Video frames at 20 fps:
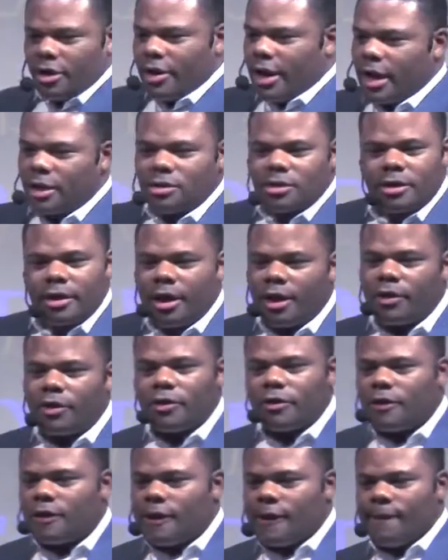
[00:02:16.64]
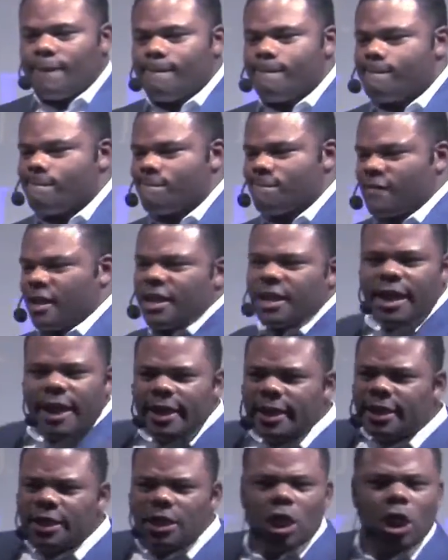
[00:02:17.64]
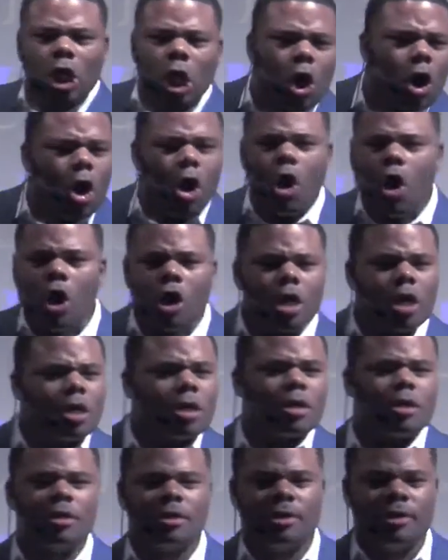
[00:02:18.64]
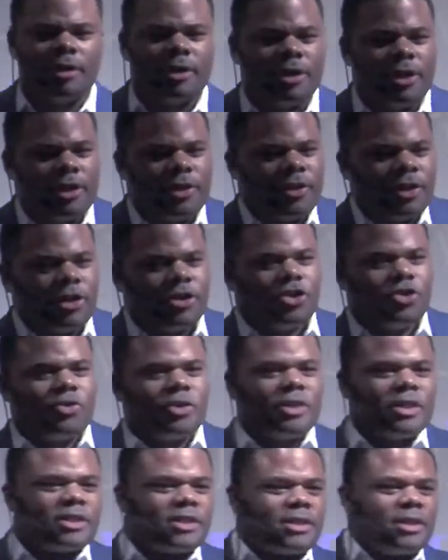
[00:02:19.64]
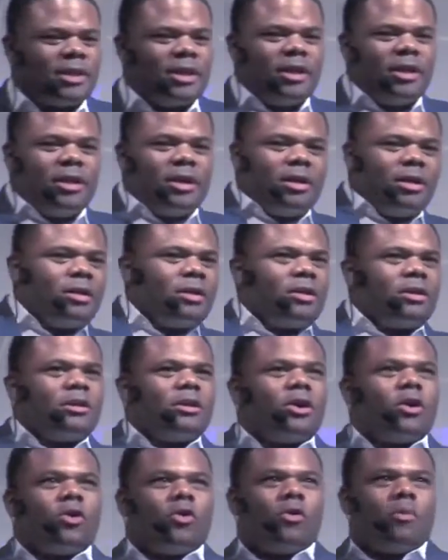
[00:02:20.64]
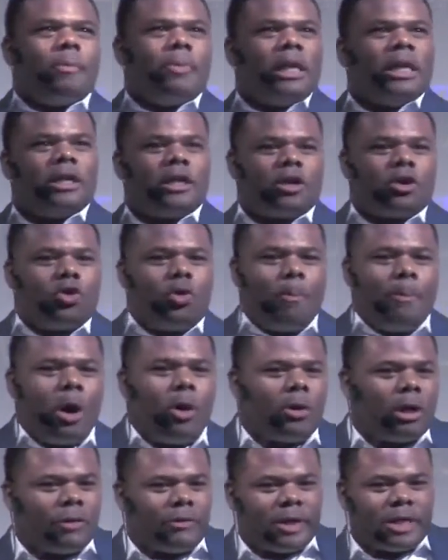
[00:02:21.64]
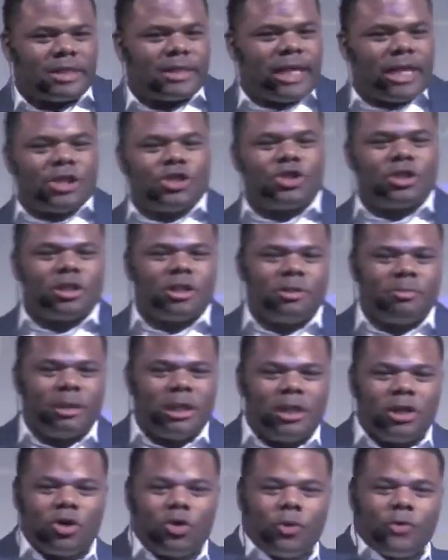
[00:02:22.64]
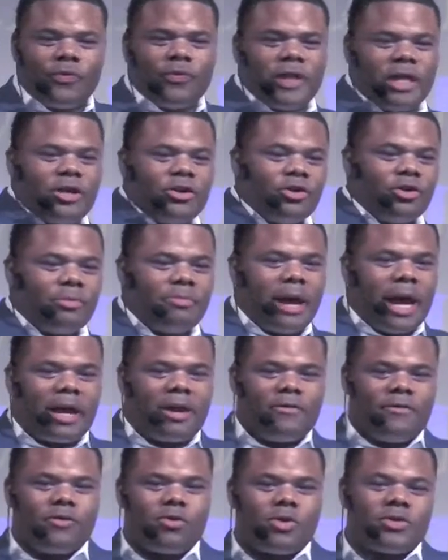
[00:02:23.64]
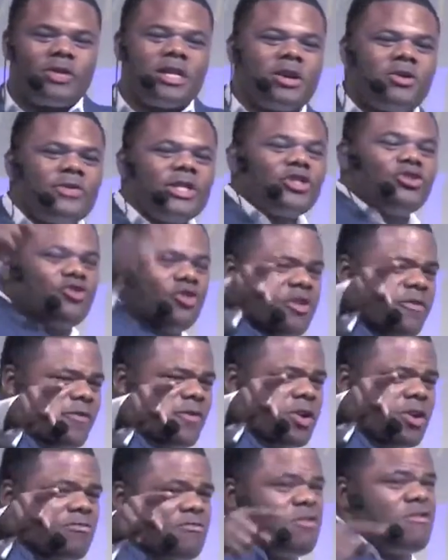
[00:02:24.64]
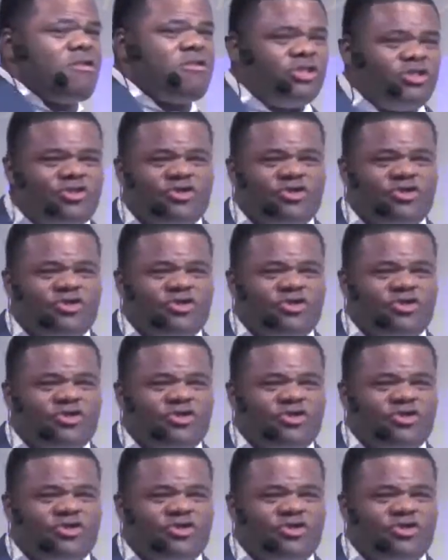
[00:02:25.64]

their act together, they can't get along, they're doing this, you know, political polarization, political theater back and forth. No, it's your fault. No,